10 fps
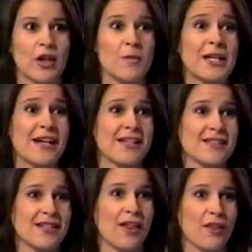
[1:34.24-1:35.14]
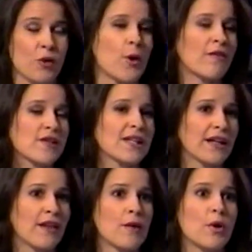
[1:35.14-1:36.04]
because whoever's
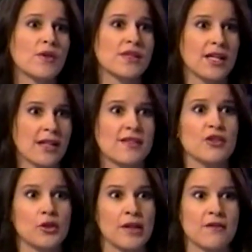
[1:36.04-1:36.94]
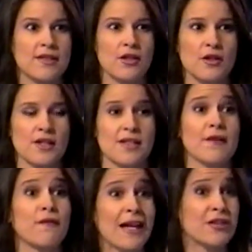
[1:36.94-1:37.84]
getting the most hits and unique visitors is
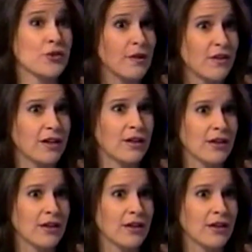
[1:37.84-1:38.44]
event-driven?